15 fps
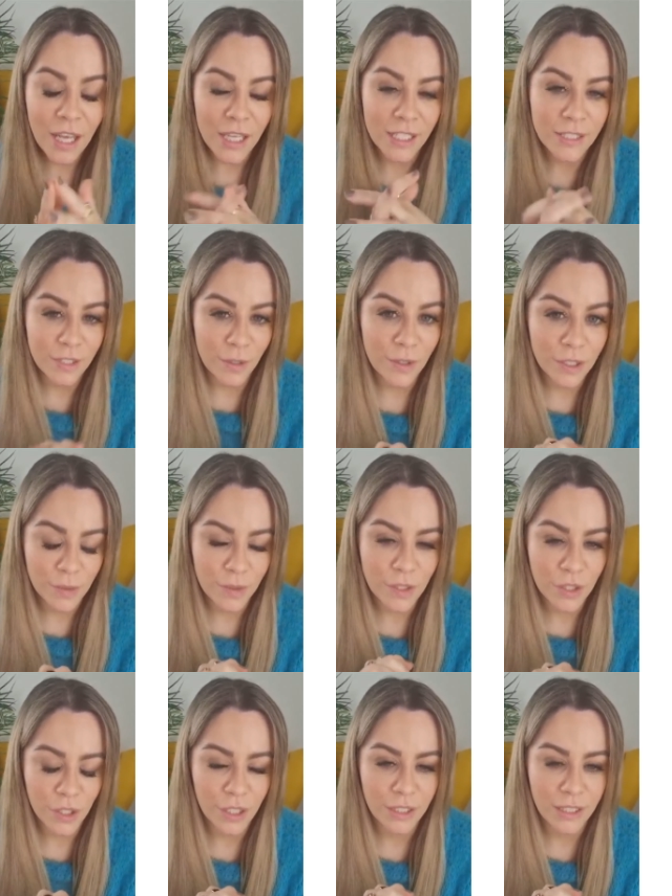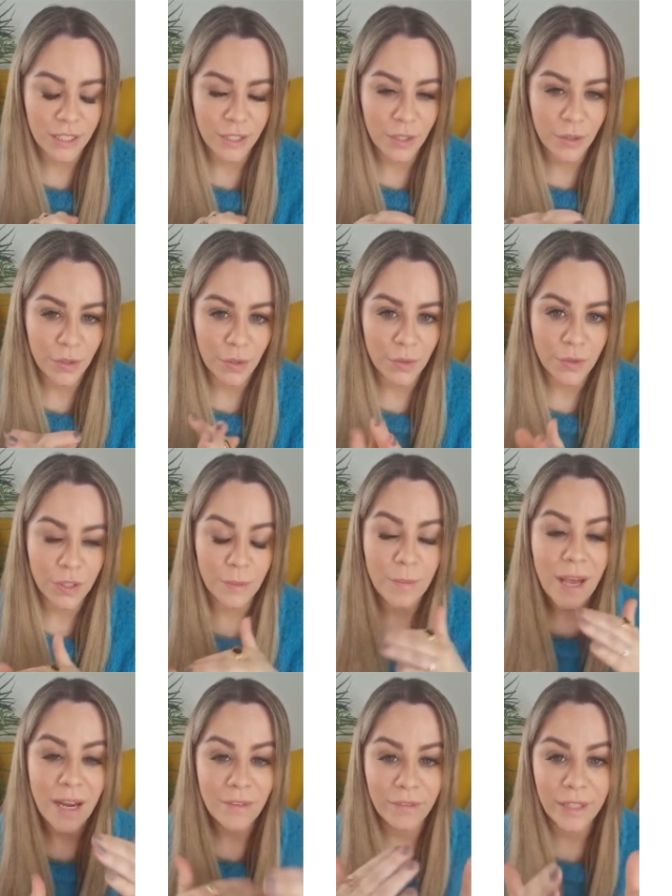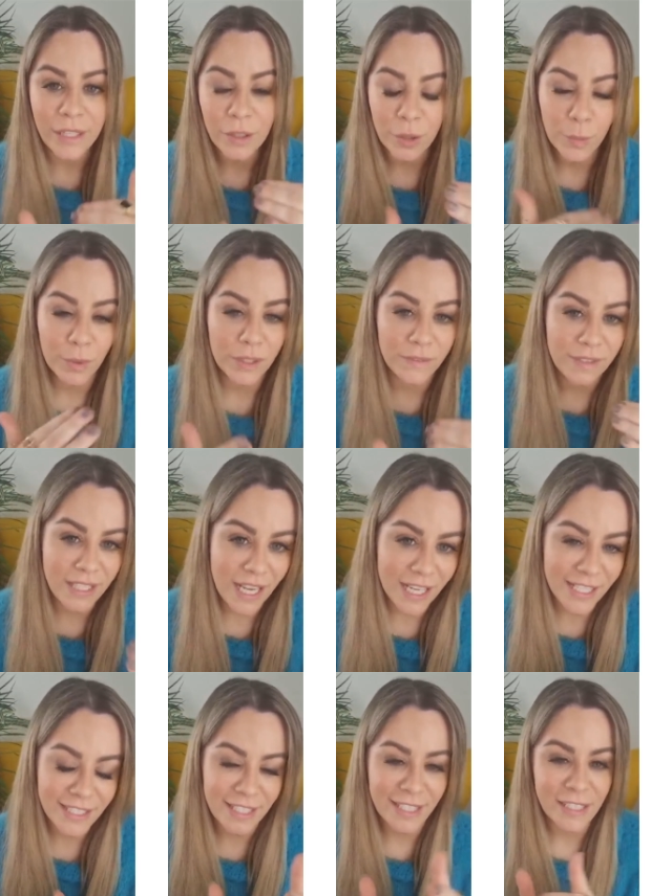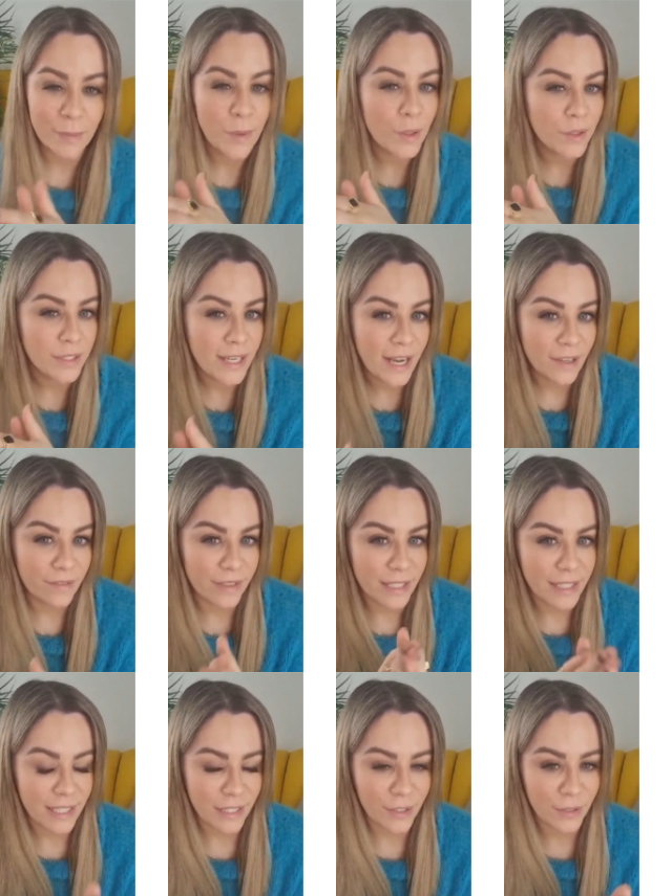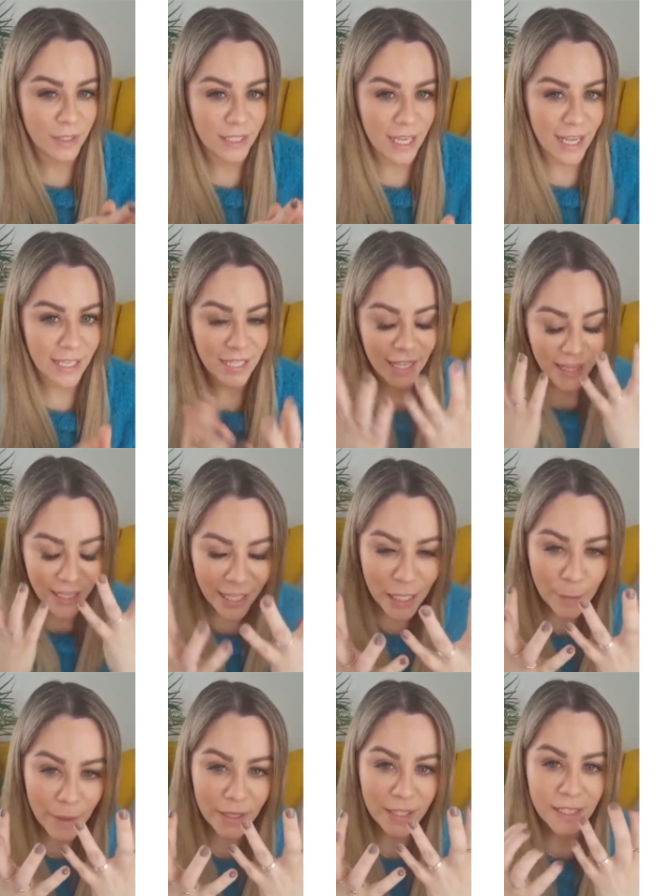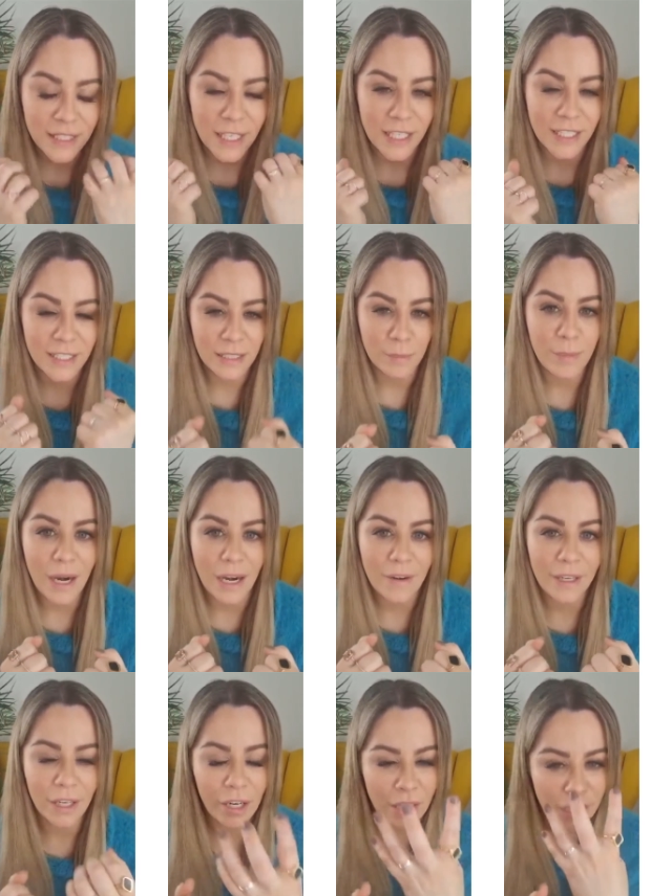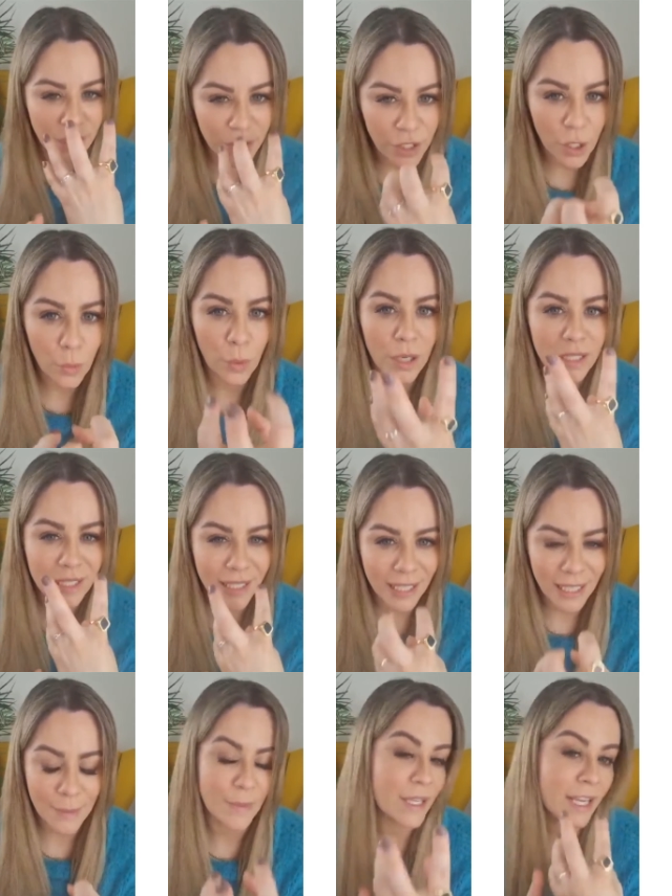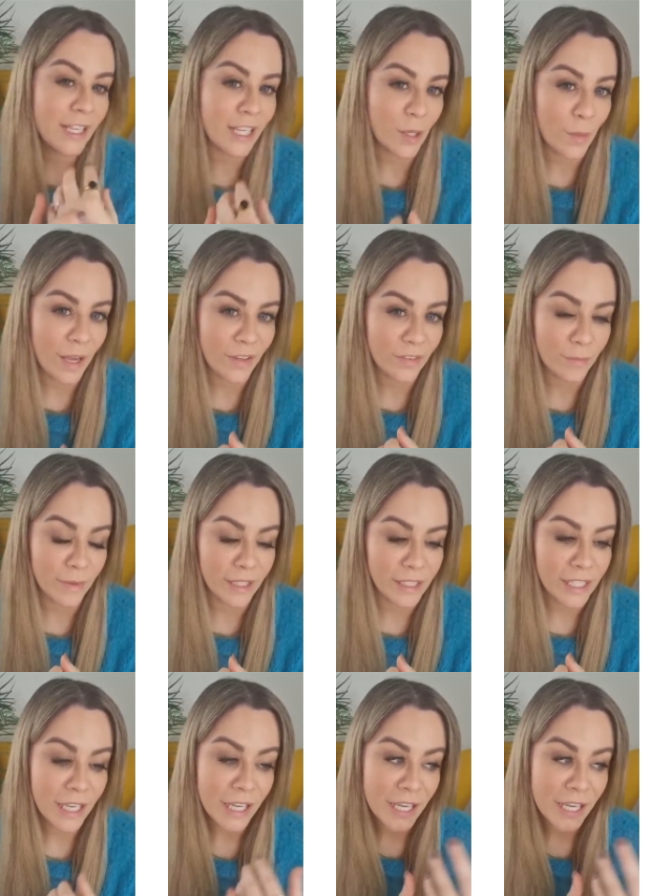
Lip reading: It's also ensuring that you use them every couple of days as opposed to every single day. Think about the skin as the barrier and you don't want to keep taking away from it.